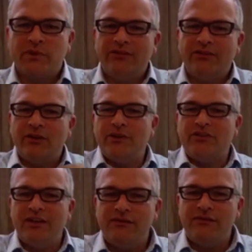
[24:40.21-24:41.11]
So
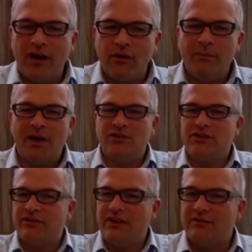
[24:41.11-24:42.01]
it's very much a
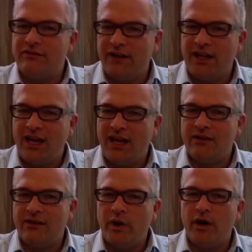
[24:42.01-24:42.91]
set and forget.
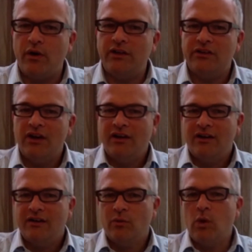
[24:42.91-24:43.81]
Whereas
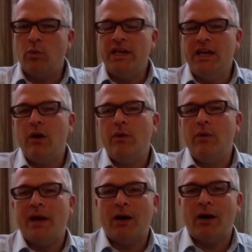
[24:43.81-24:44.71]
what we know
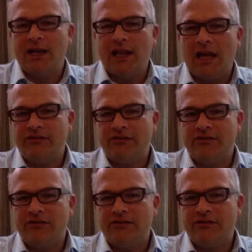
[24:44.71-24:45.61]
about realizing
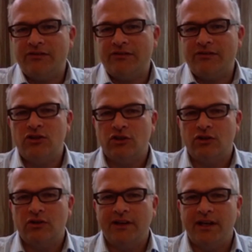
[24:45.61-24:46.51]
people's
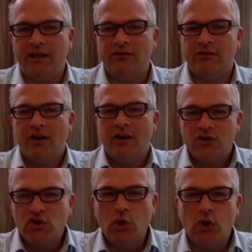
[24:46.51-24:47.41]
potential is
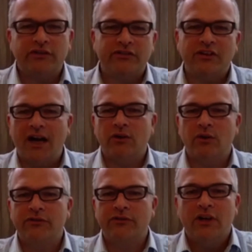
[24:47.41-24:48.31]
short
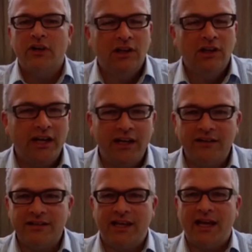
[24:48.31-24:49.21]
cycles, learning
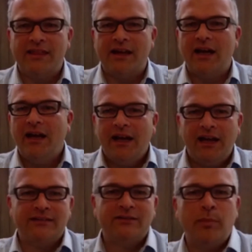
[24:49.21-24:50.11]
together,
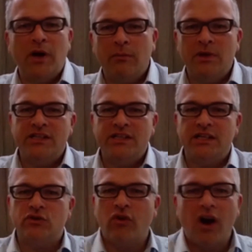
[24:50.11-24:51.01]
experimenting,
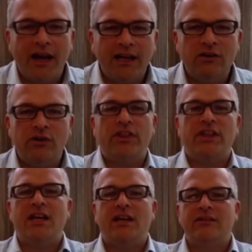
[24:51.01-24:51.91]
trying new
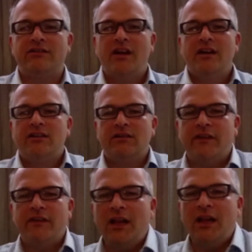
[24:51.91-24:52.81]
things,
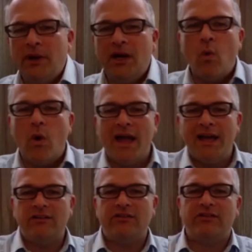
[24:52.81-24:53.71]
developing
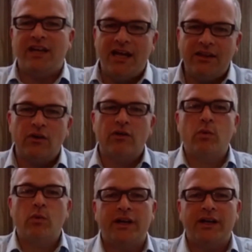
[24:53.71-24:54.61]
ways together of
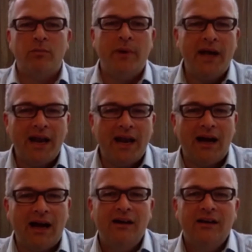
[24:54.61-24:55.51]
working
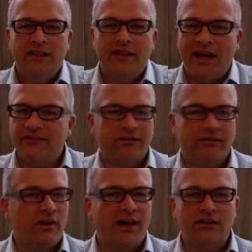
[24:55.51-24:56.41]
better, that's a
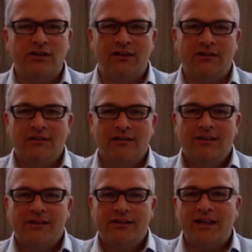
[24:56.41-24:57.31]
strategy.
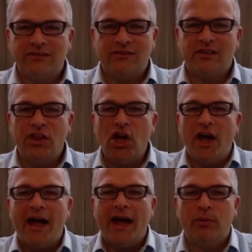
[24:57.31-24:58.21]
That's the
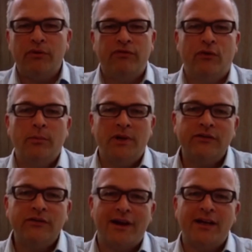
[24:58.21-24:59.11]
outperforming
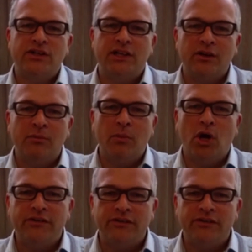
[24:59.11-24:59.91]
strategy in the modern